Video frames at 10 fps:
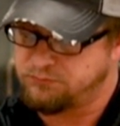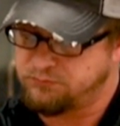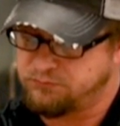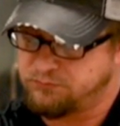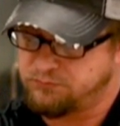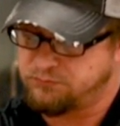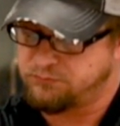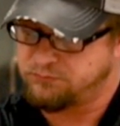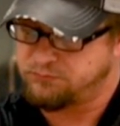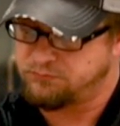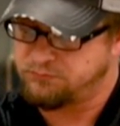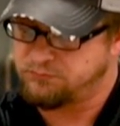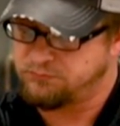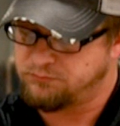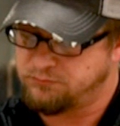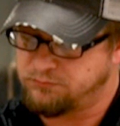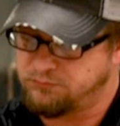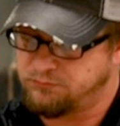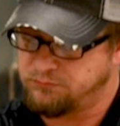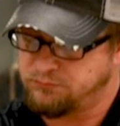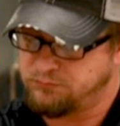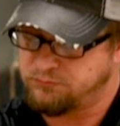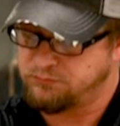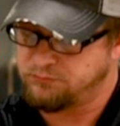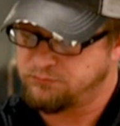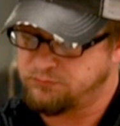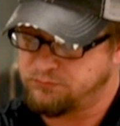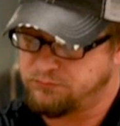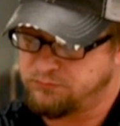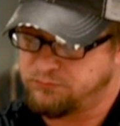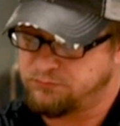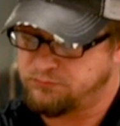The person shown says nothing.